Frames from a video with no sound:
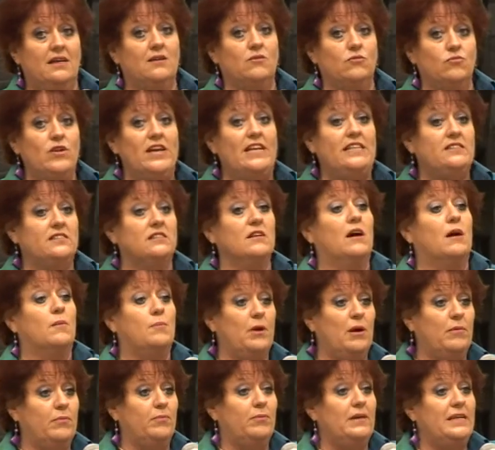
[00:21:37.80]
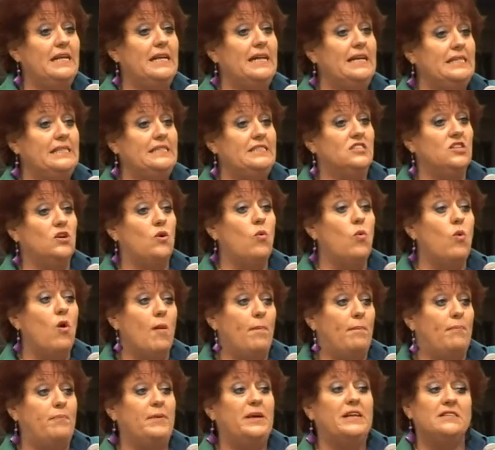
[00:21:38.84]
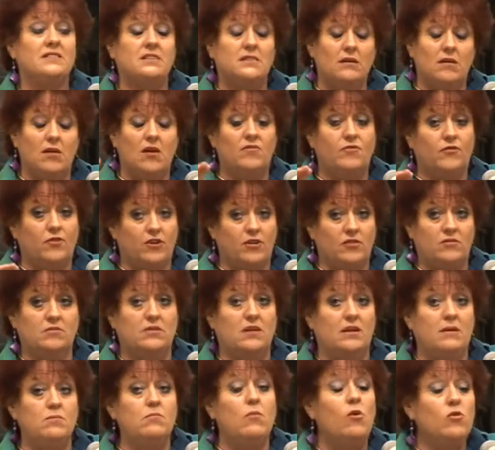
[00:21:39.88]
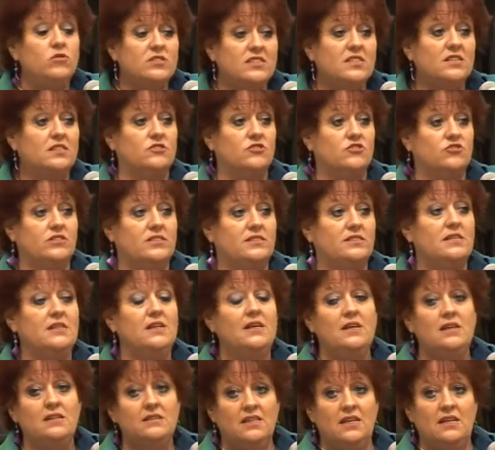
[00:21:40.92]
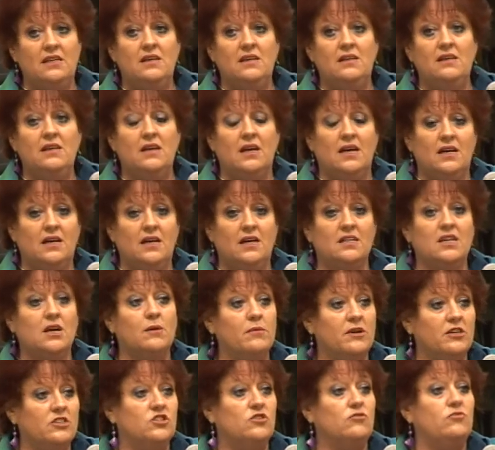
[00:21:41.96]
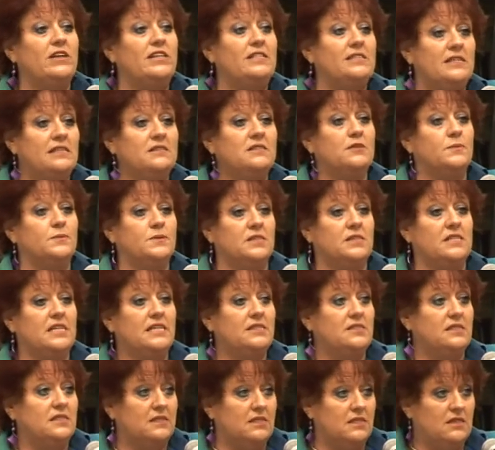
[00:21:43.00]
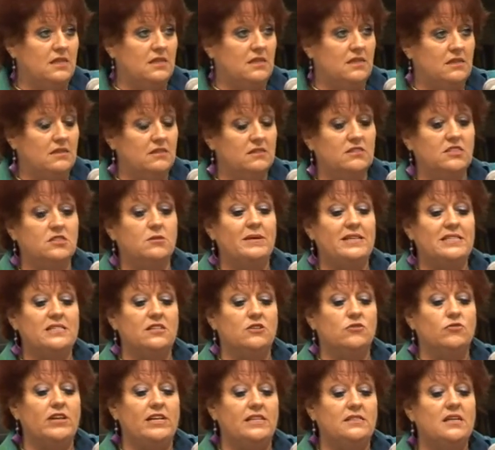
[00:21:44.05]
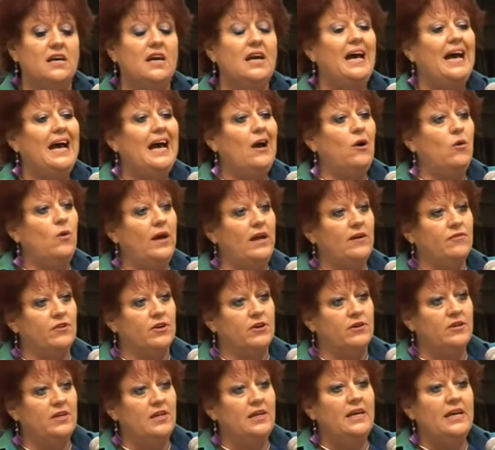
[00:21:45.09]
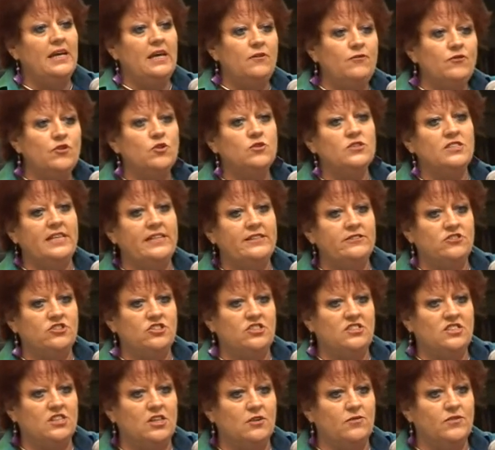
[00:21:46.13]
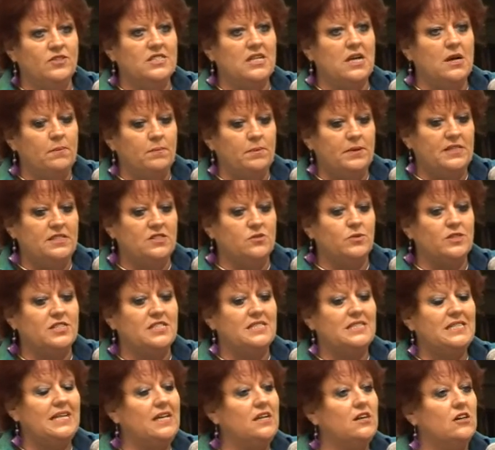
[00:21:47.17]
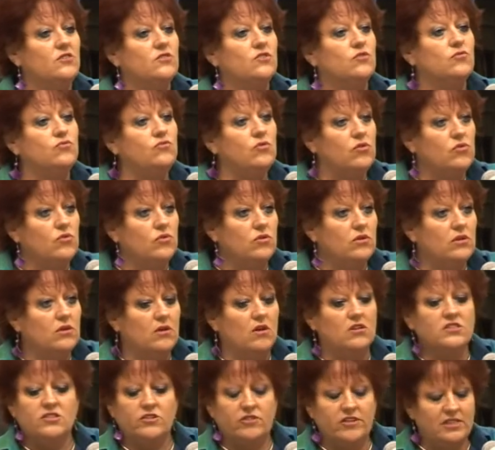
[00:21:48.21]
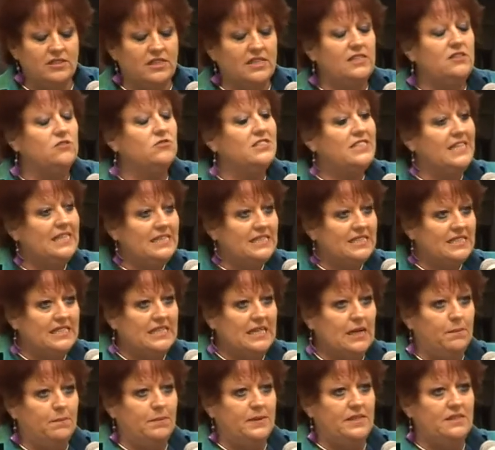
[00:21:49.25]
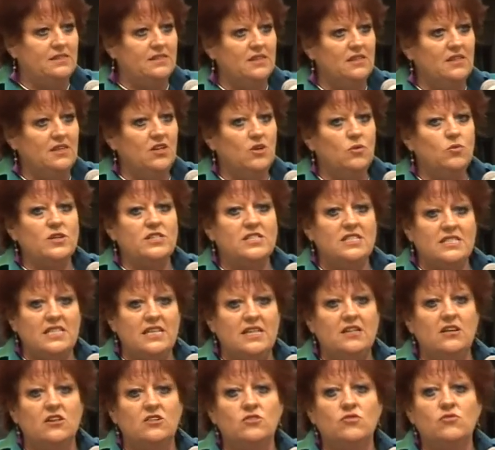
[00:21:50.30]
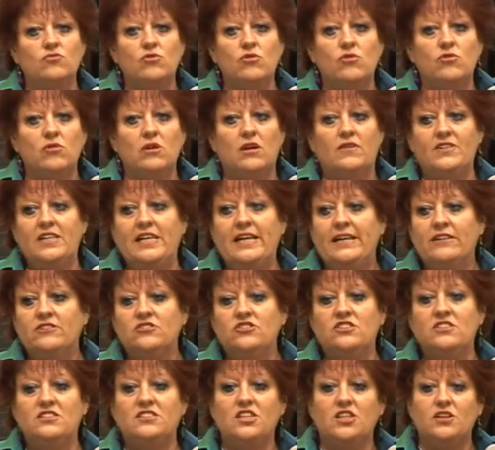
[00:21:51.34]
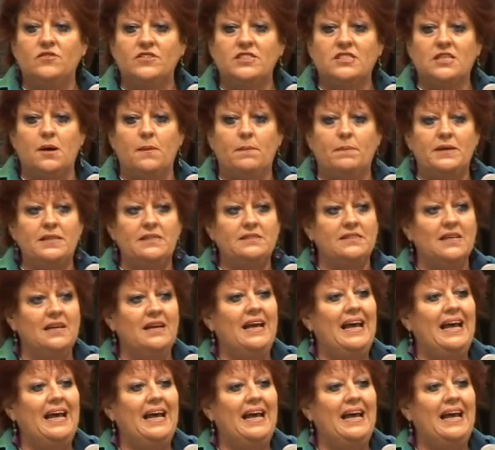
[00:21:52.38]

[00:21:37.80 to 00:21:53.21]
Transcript: rates are probably likely to go up, because in most countries the commercial rate is subsidizing the domestic rate. However, if those energy service companies were to take on the role, the utility companies were to take on the role of the energy service companies